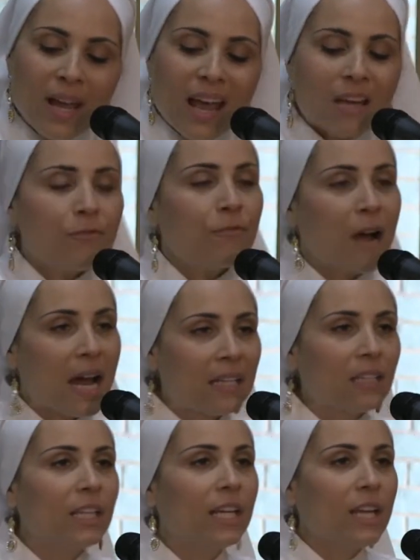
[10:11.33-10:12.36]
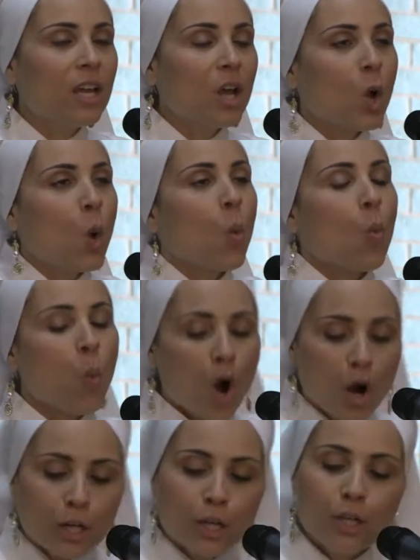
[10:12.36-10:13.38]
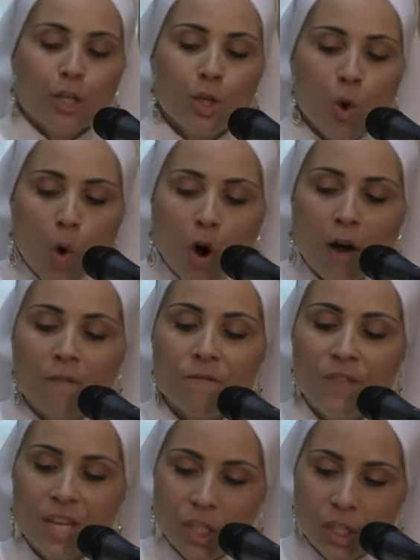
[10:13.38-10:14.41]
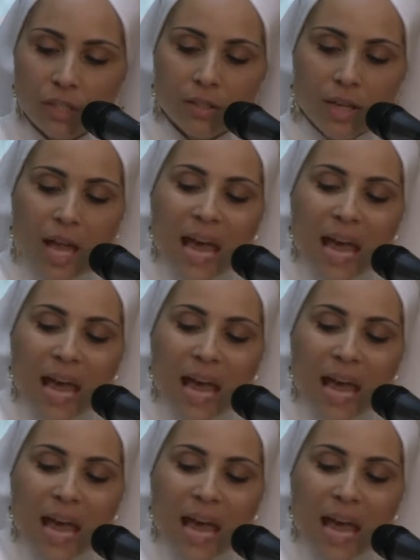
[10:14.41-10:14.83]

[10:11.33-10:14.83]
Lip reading: And finally, work your vision.